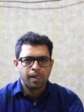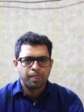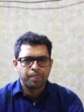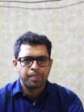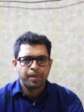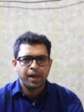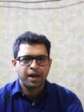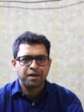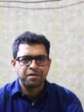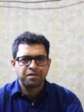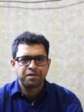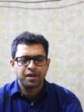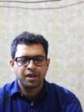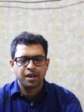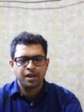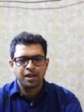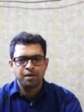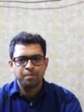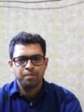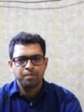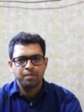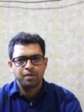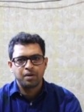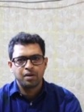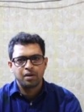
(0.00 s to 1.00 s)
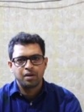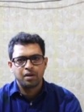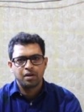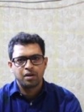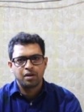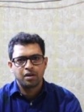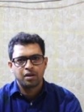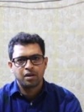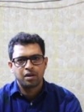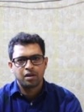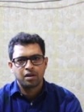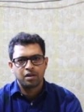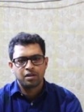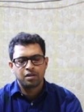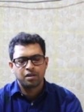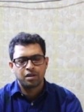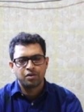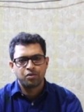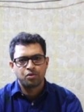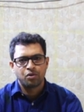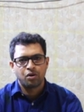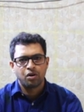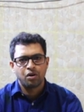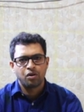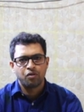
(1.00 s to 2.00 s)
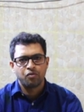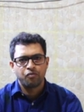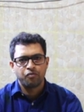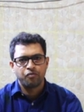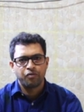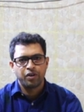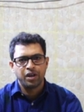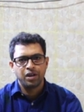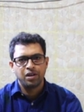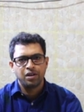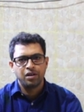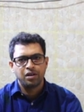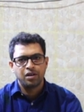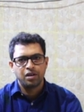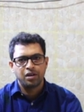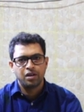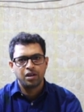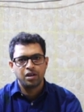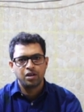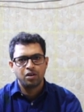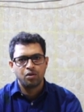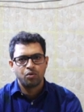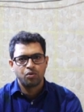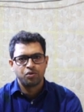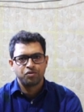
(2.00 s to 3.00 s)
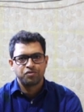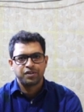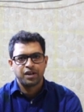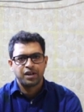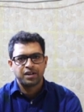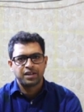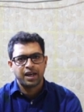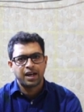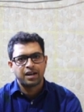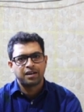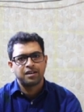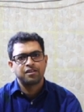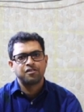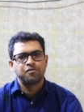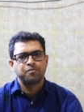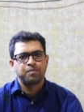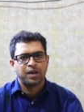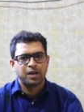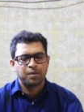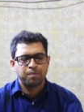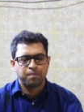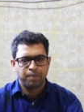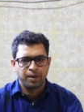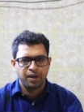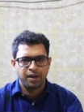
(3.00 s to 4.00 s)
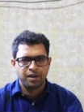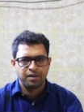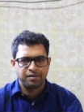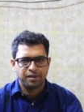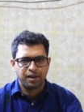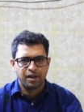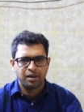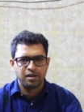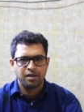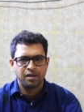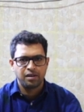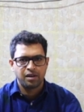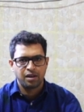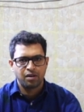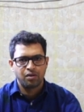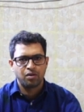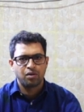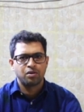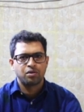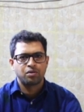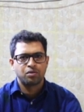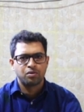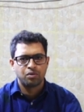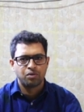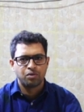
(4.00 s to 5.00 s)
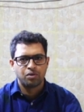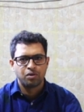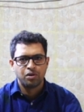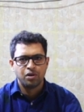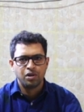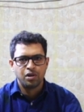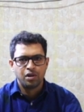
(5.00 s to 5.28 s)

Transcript: that time the dog, when he knows that that is my place and he cannot go,